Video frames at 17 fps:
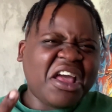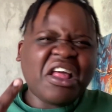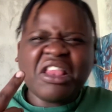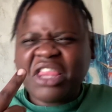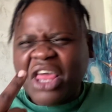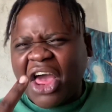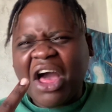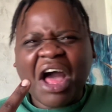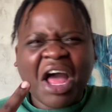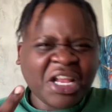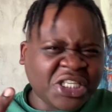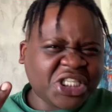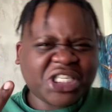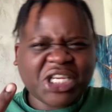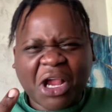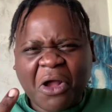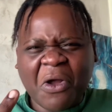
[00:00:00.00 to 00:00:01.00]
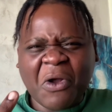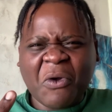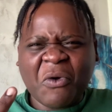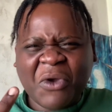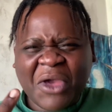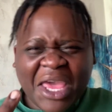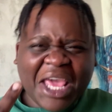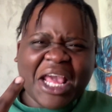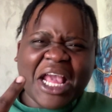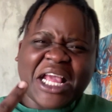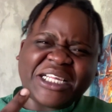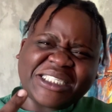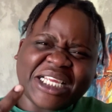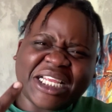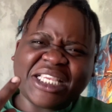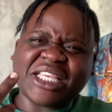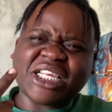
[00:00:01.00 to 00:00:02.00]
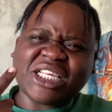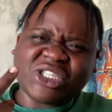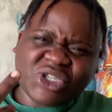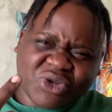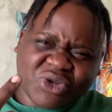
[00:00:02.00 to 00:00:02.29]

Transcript: The Huncho is in the